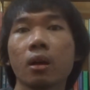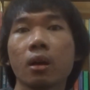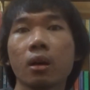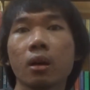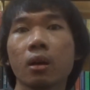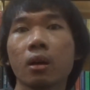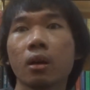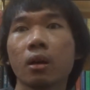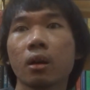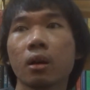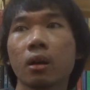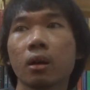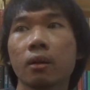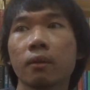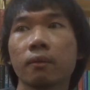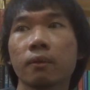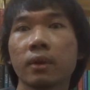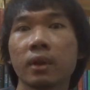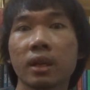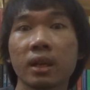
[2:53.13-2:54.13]

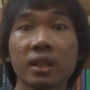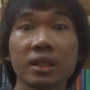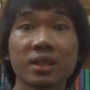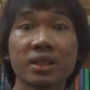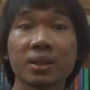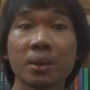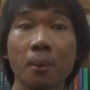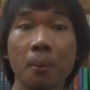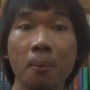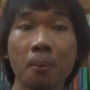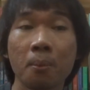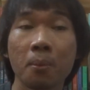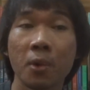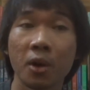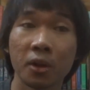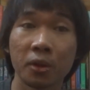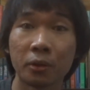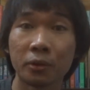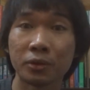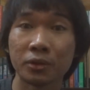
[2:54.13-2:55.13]
of his
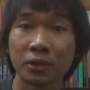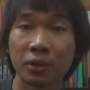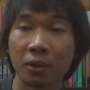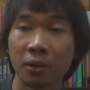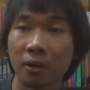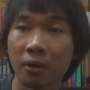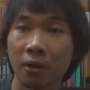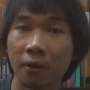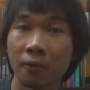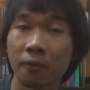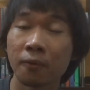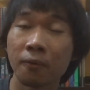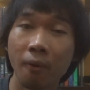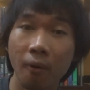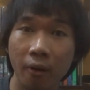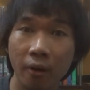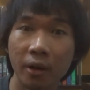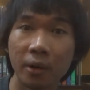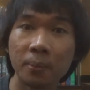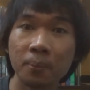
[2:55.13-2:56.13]
mother's
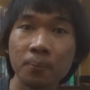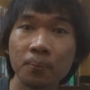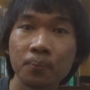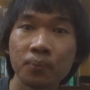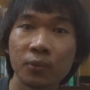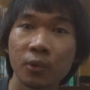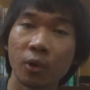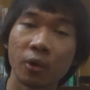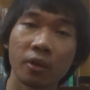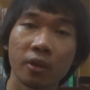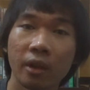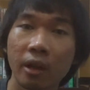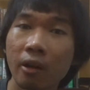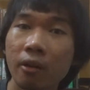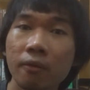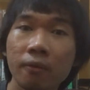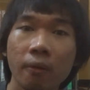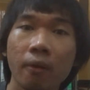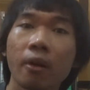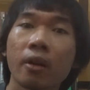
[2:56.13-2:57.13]
farm, or their
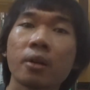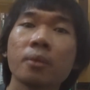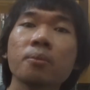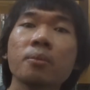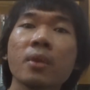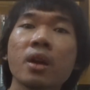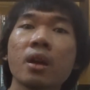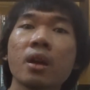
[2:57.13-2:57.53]
farm.